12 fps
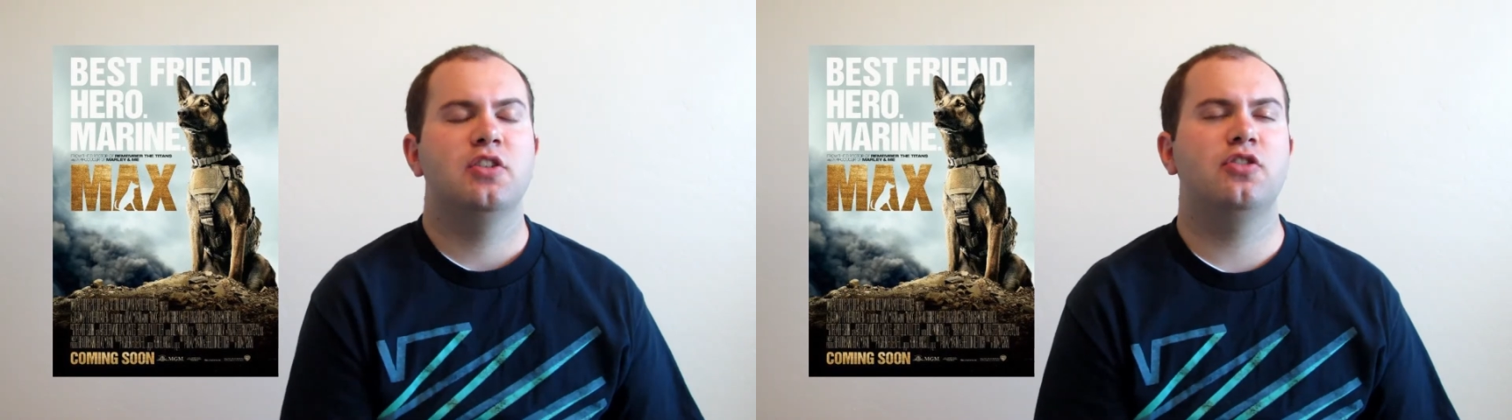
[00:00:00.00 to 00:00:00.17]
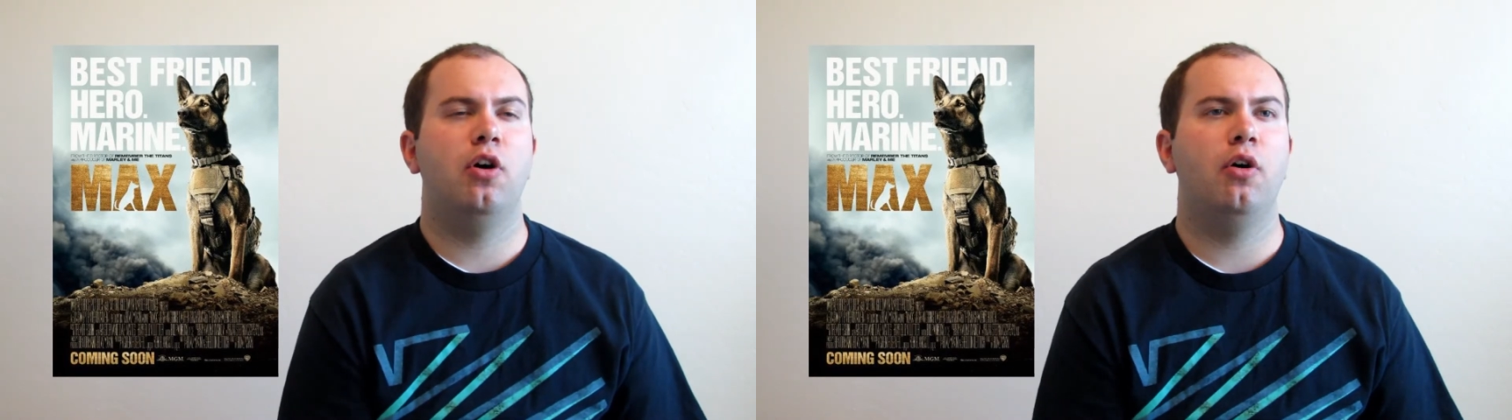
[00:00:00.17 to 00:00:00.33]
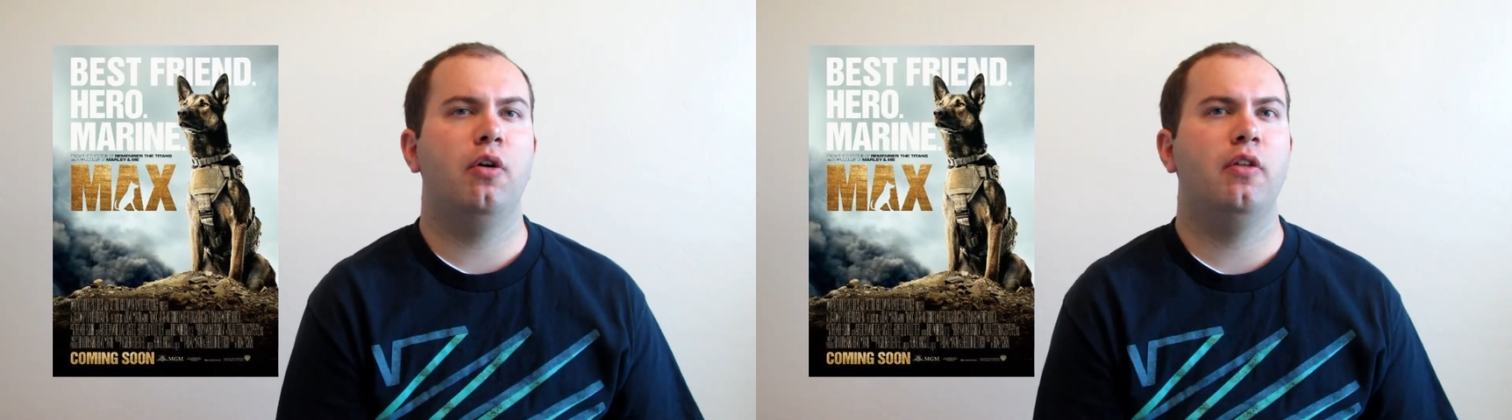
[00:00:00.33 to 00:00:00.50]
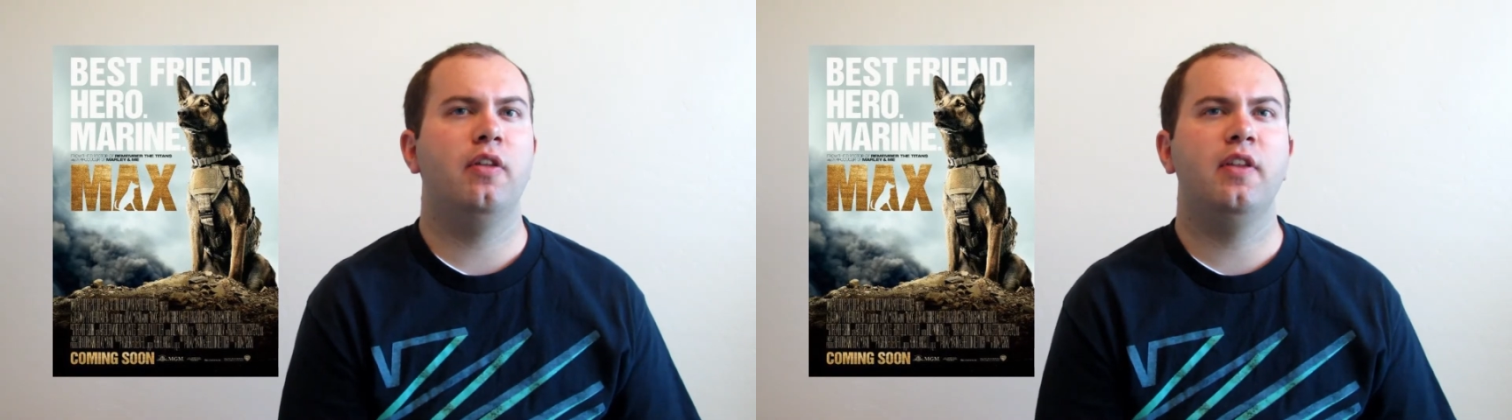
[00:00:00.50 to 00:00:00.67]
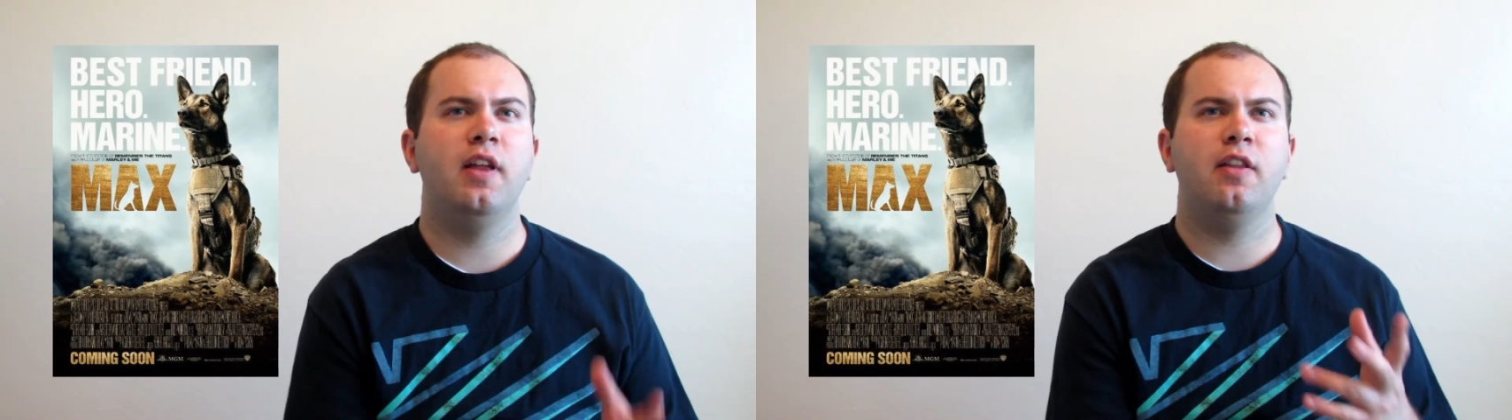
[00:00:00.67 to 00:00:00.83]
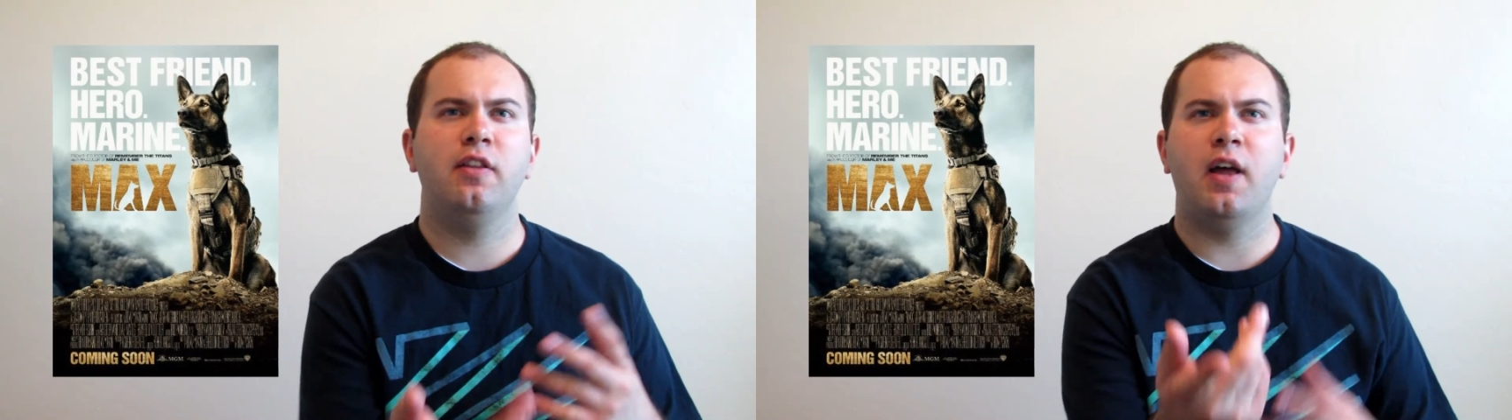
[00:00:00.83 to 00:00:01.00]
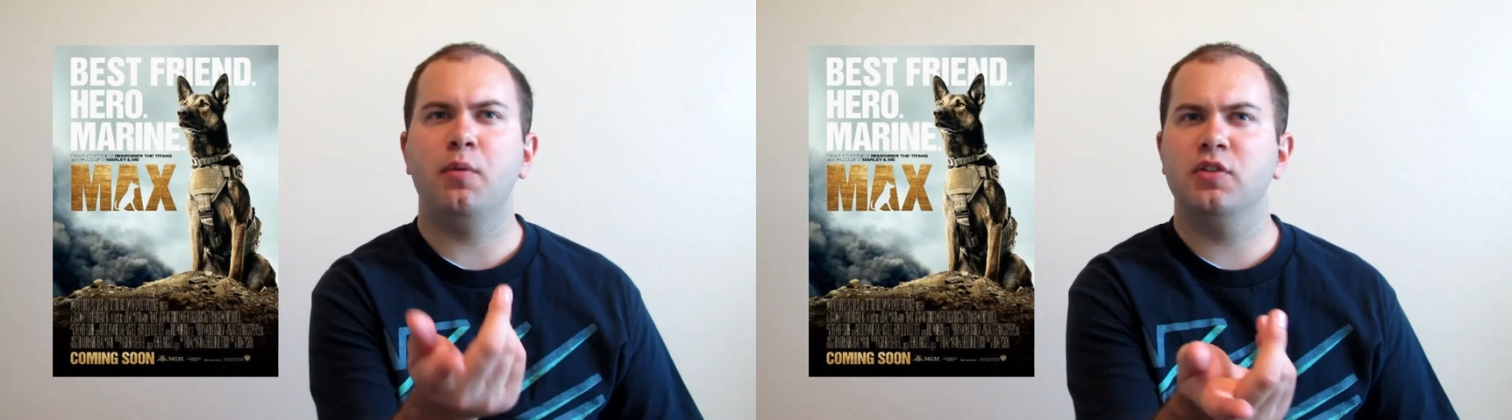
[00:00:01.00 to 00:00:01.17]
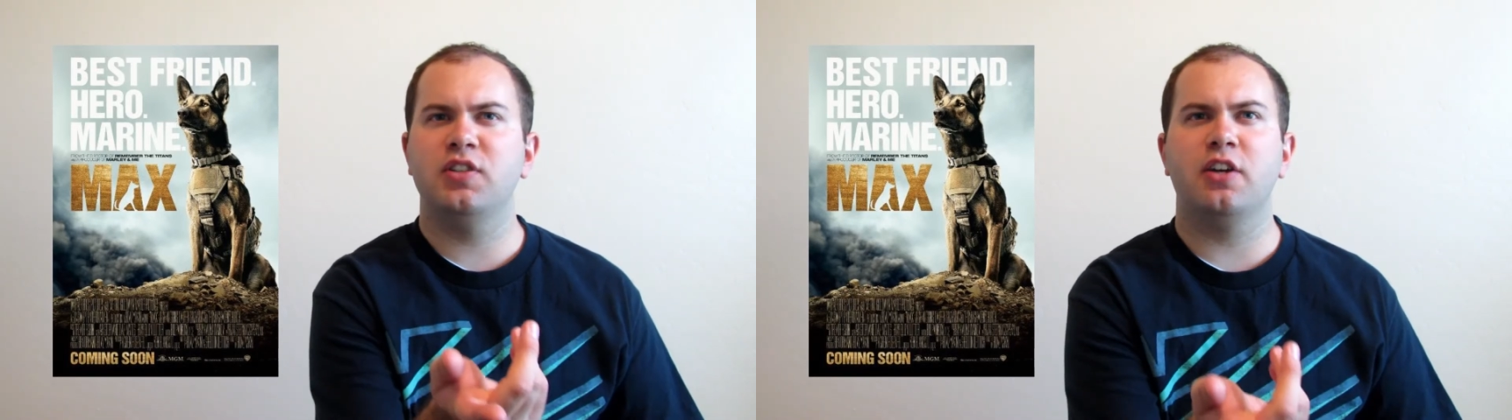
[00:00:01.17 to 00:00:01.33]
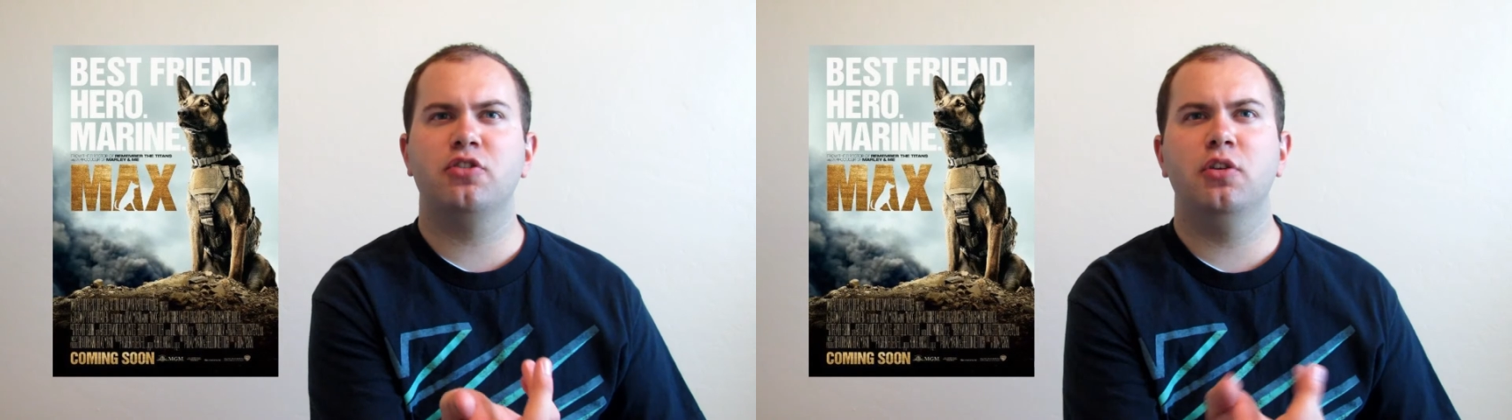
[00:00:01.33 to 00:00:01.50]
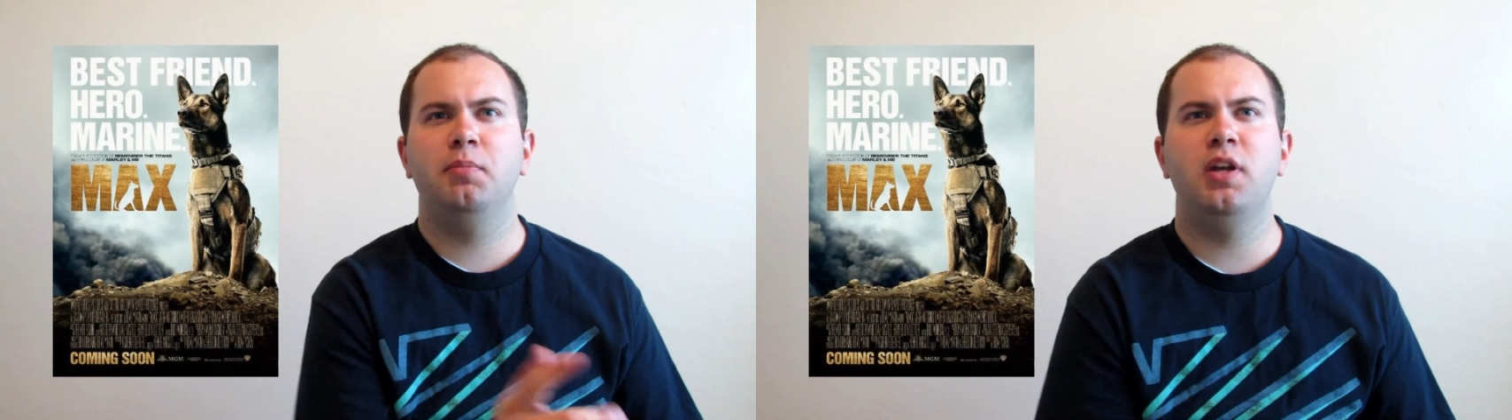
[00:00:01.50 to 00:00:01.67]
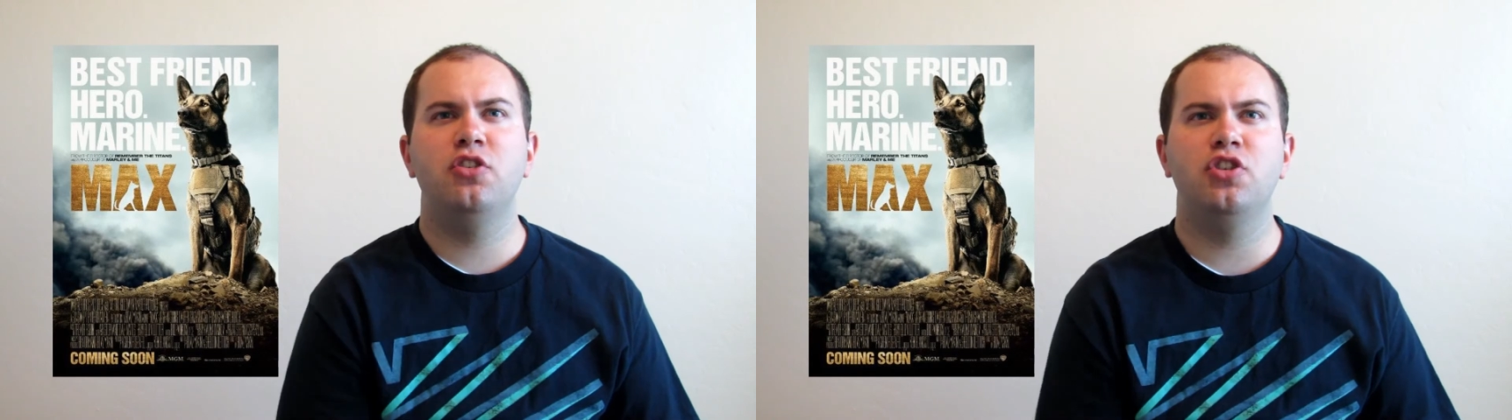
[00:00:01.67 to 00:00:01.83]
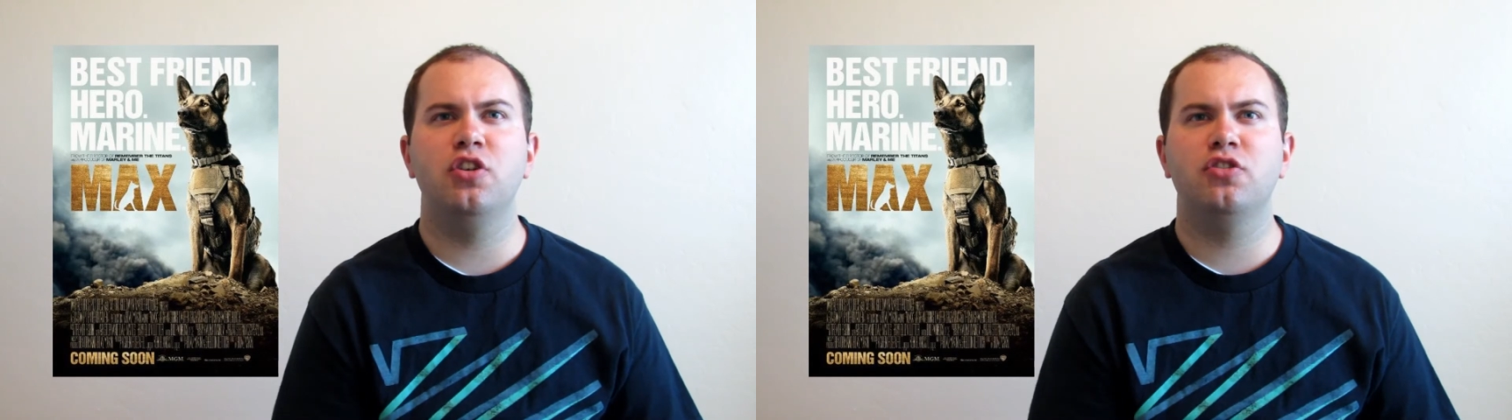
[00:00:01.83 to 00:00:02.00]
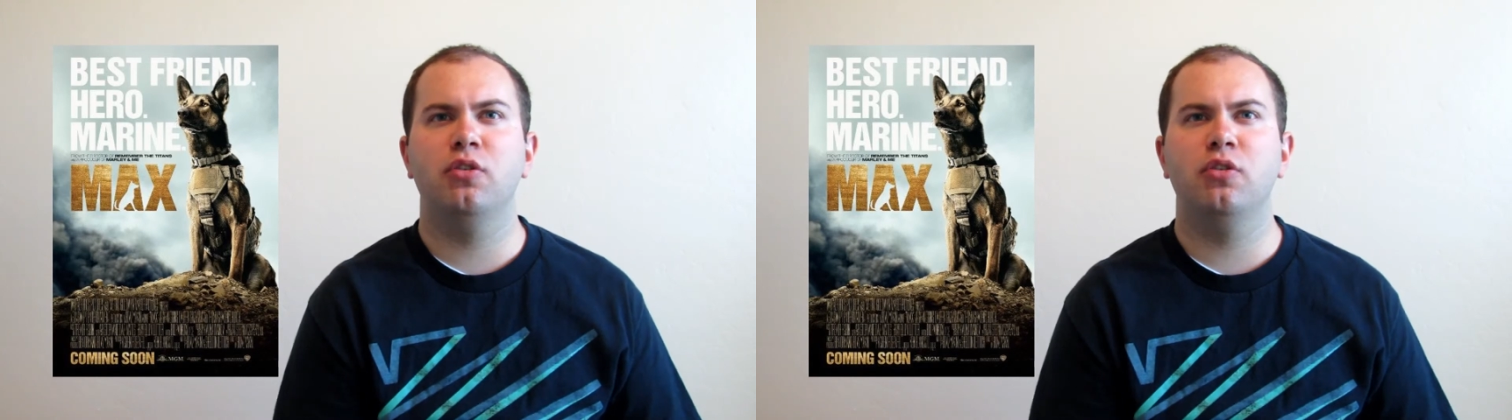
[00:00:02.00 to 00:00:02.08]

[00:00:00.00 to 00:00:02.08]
So uh, that one's actually PG,